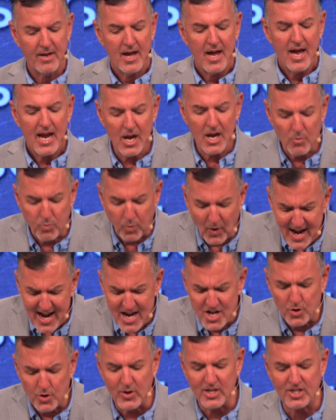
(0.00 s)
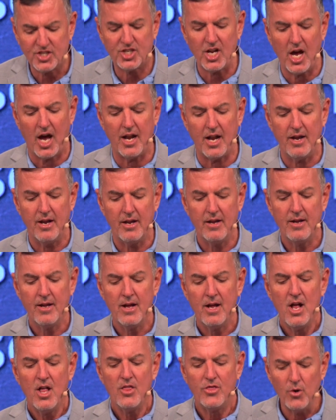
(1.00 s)
He ran to his Son,
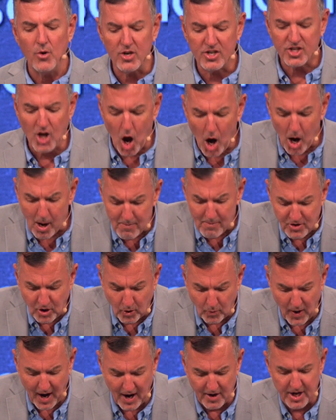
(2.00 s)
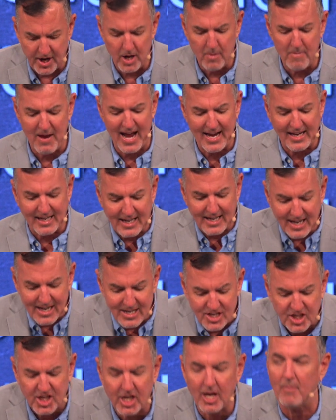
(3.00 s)
threw his arms around him, and
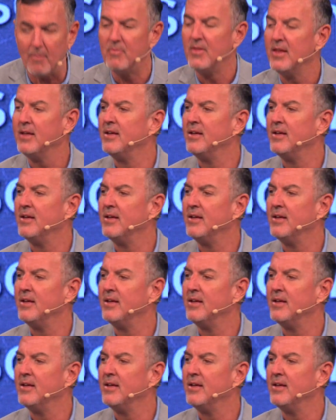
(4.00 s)
kissed him.